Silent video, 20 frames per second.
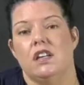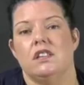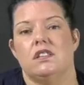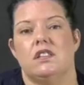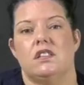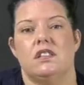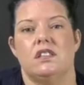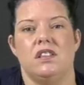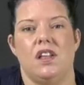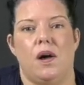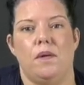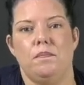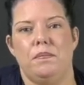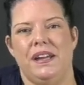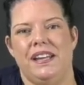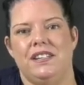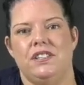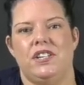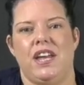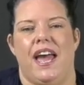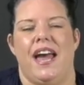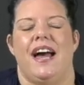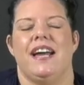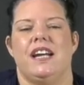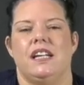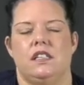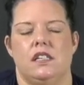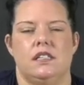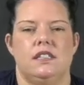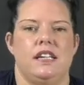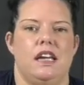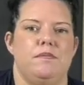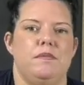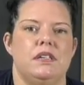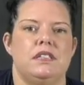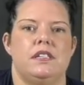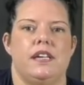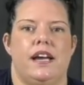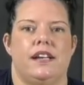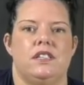slump and tack at the same
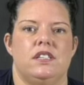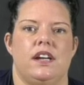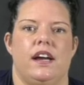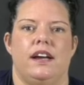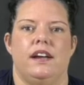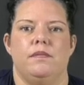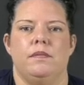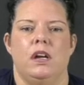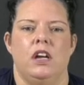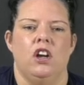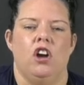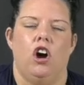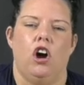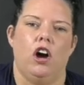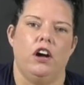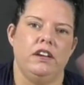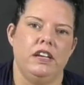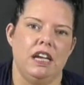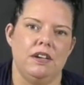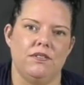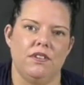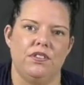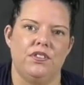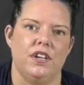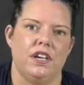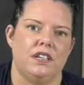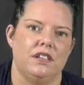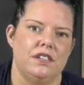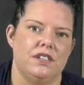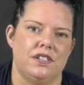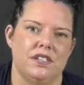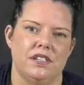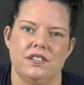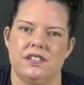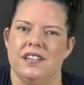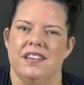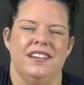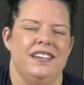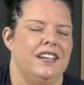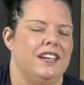exact time, uneven thicknesses.